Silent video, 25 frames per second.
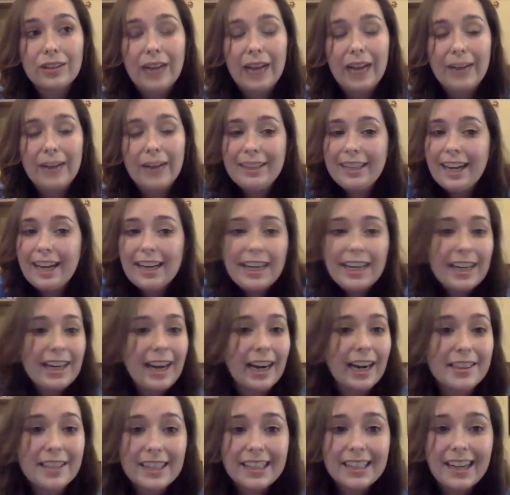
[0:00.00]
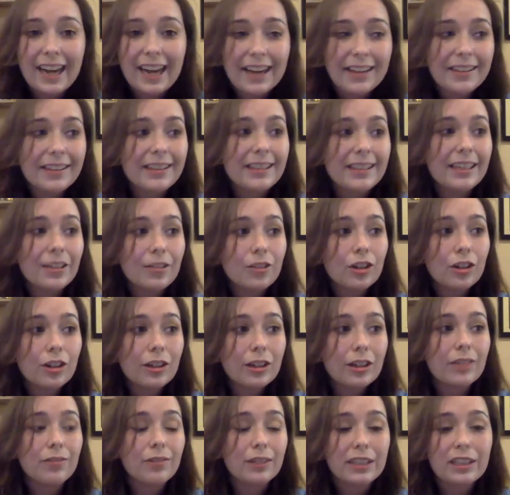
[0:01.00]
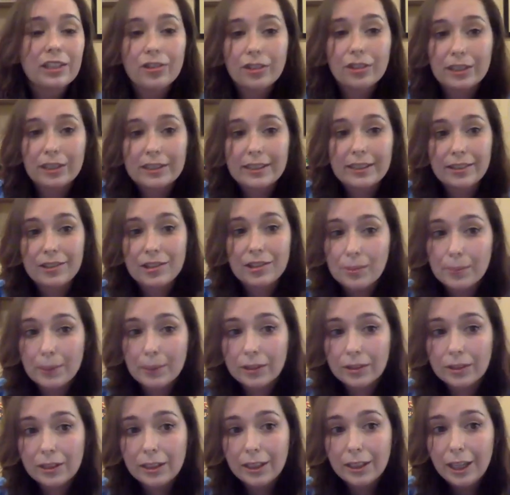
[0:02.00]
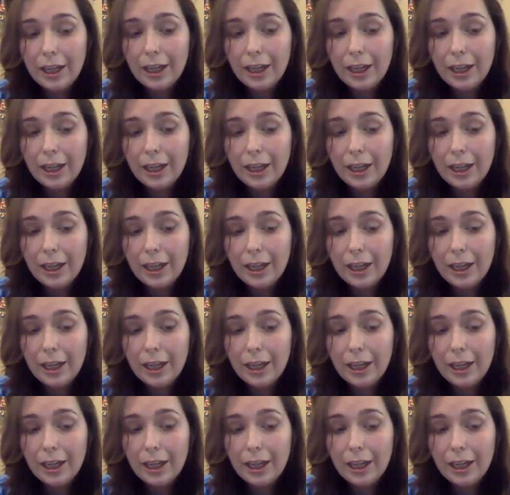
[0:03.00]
I mean, again, I think if you're going to really drill it down to the bone,